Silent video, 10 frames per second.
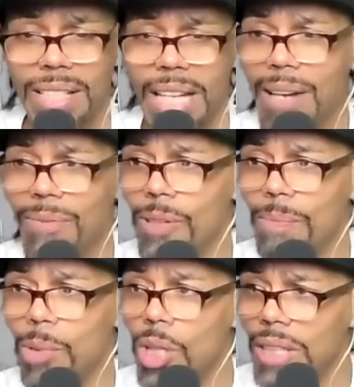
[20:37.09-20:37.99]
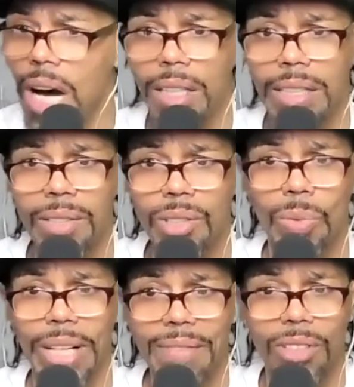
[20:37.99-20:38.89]
not from book knowledge or
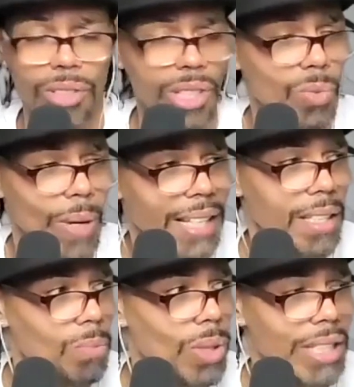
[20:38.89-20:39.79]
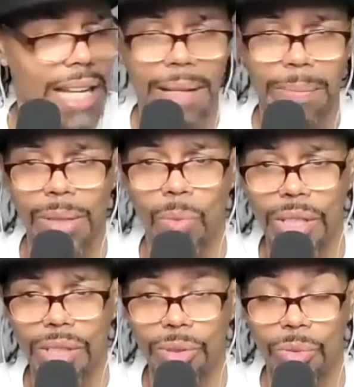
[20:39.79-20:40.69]
whatever, just waking up one day and being wonderful.